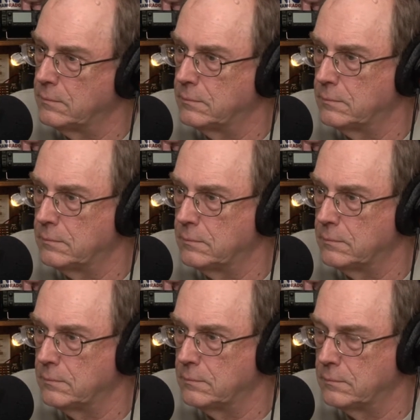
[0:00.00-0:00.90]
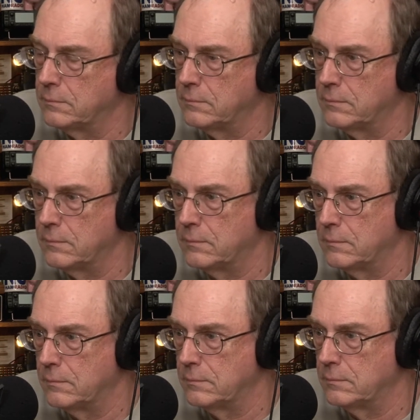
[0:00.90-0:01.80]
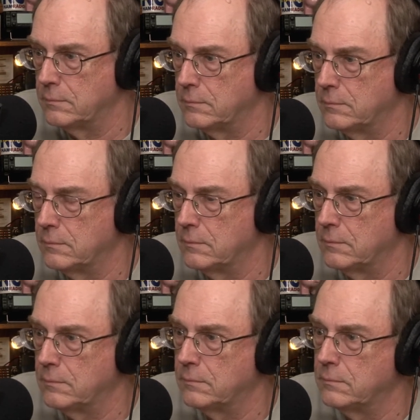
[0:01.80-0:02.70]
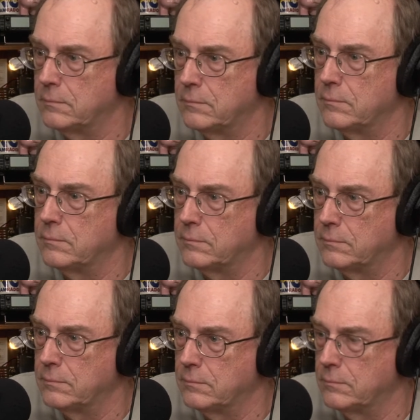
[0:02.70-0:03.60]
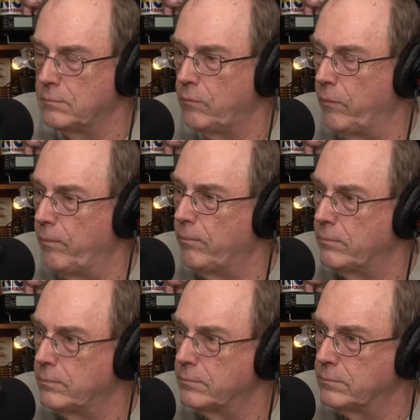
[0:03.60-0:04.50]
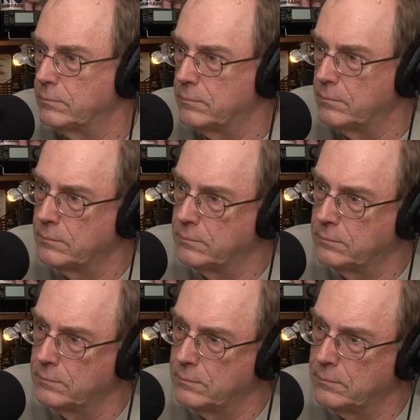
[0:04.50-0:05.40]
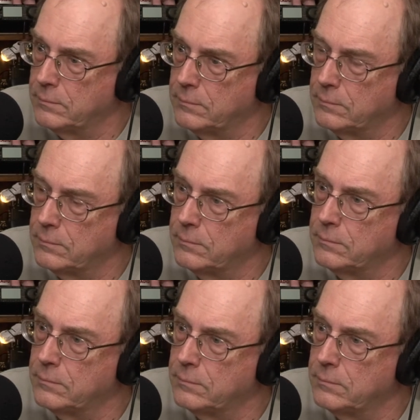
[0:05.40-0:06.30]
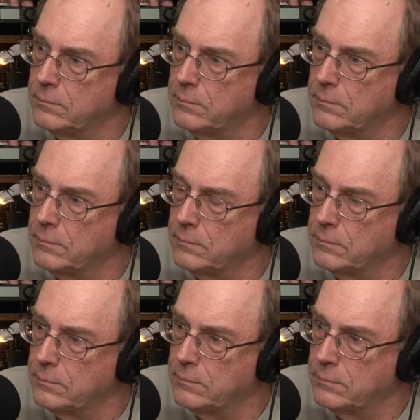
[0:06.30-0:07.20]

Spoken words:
The person shown says nothing.